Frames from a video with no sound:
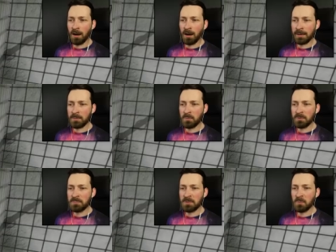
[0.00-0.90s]
I
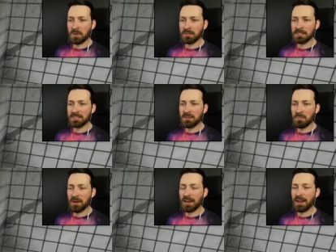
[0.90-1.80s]
would be willing to
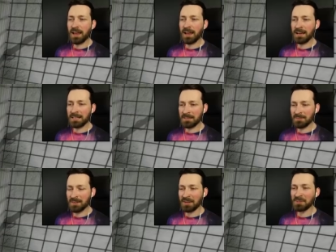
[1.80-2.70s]
bet
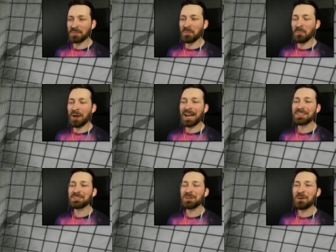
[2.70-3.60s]
anything that the
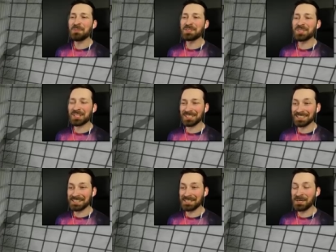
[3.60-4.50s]
bathtub is
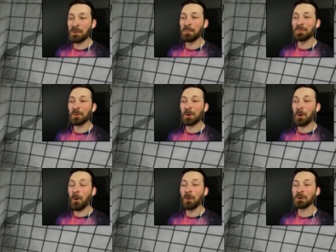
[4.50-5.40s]
clean, but the
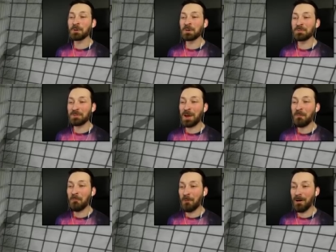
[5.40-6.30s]
corner of
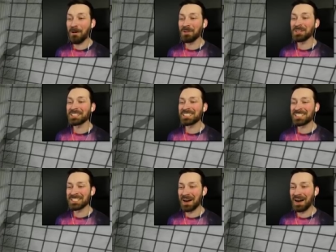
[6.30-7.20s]
that wall is
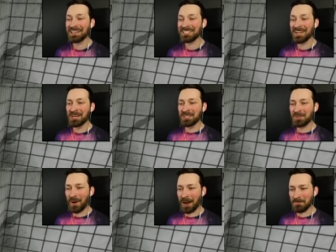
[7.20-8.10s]
not.
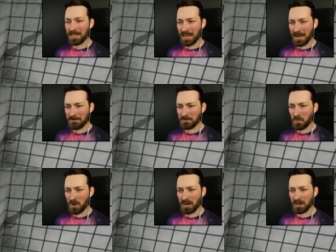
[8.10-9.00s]
So I'm gonna have to
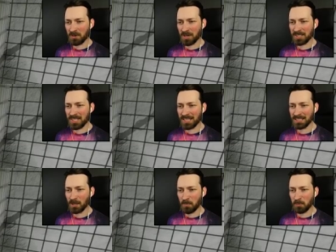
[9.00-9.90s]
walk across that
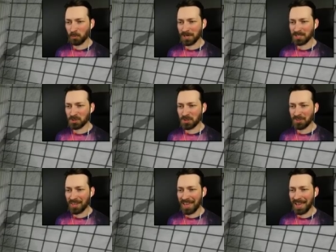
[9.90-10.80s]
little bridge
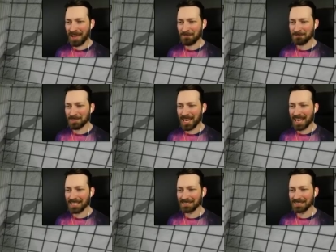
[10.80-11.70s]
that they have
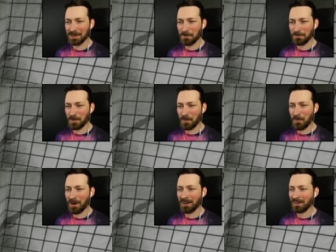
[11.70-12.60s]
dangling over the
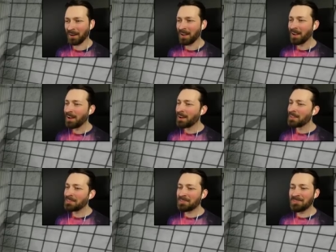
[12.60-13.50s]
water.
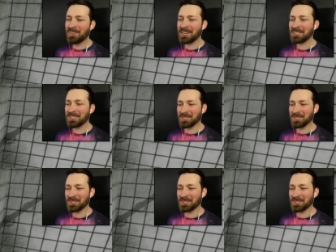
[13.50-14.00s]
This